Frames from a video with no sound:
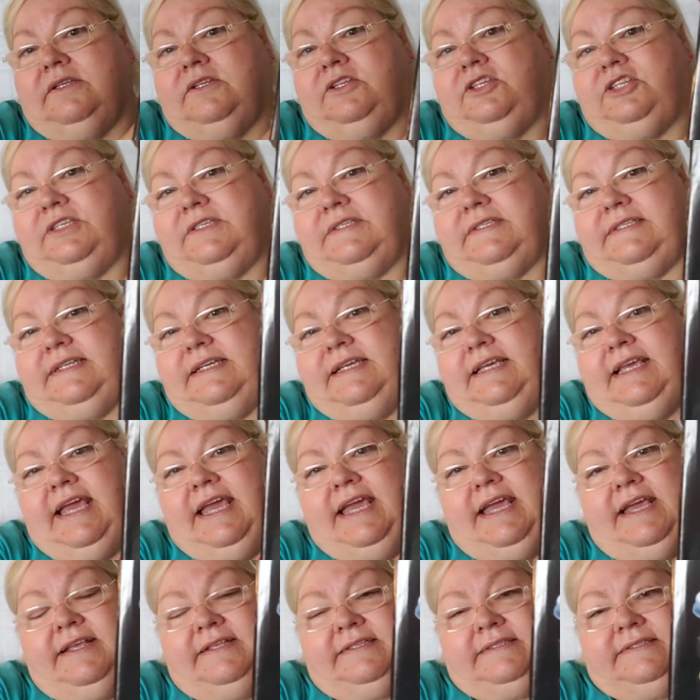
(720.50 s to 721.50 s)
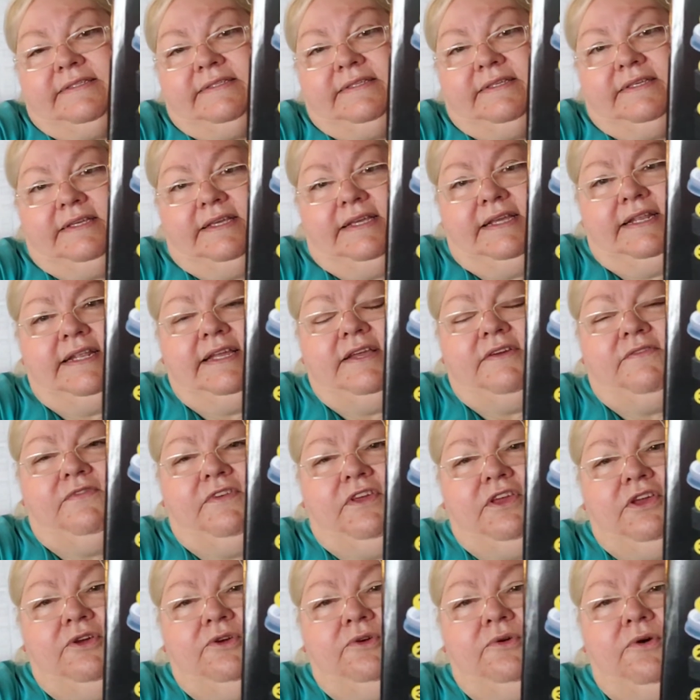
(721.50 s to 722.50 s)
Just in case any of
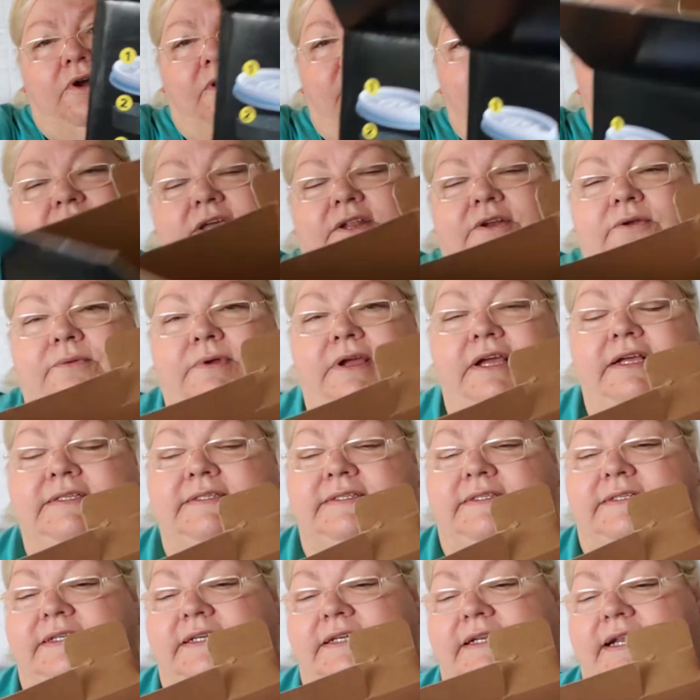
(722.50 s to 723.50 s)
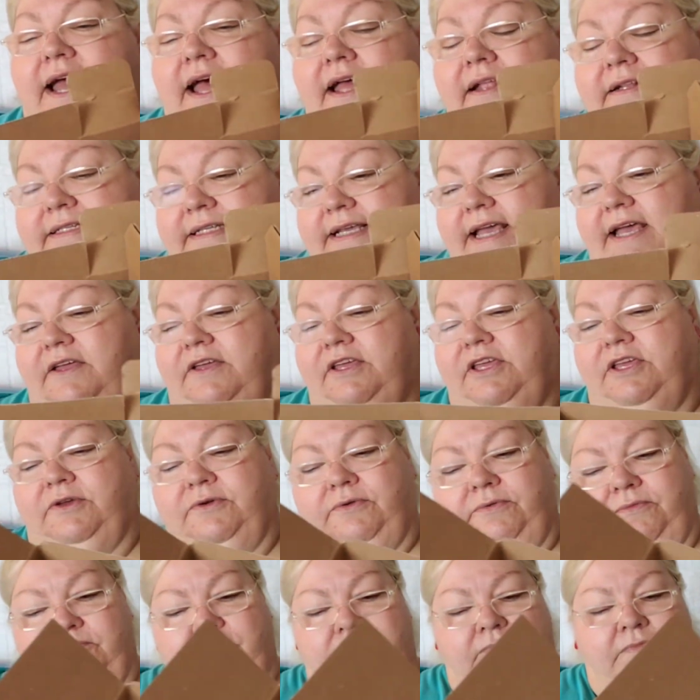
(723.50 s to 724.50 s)
you are interested, I'll tell
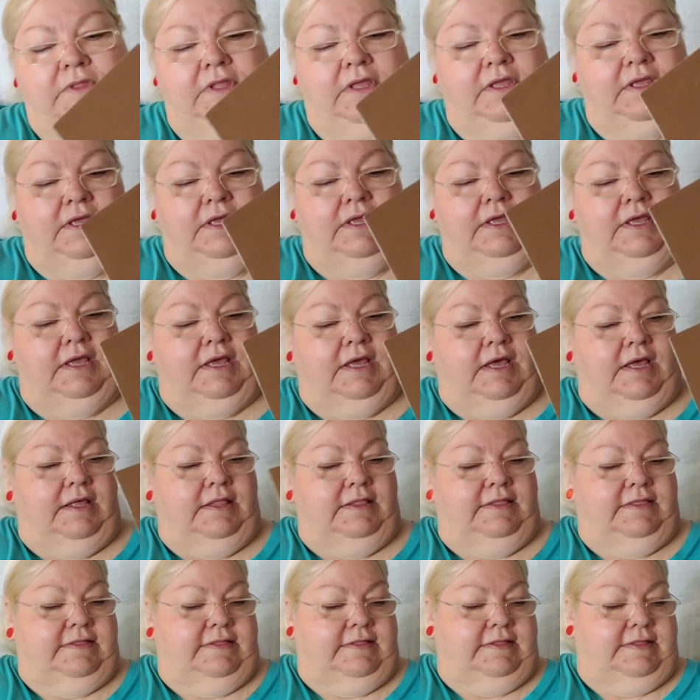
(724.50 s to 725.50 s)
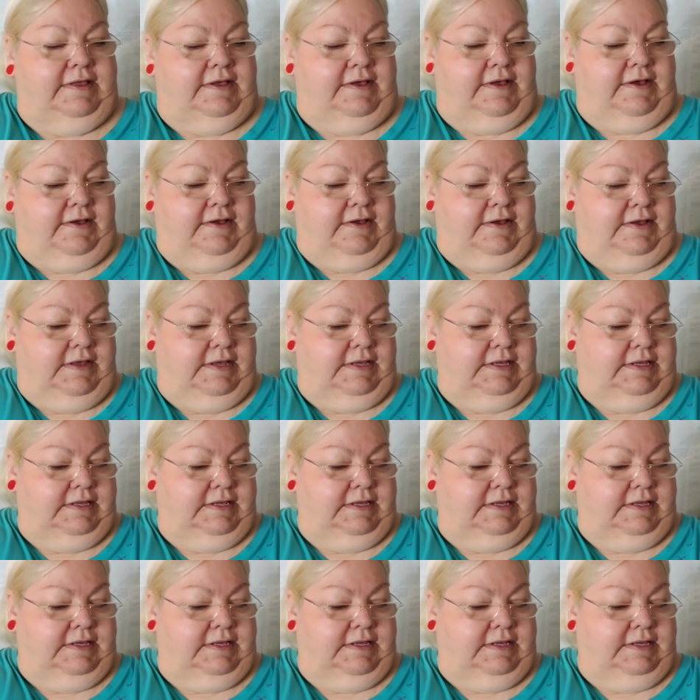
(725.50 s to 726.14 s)
you. The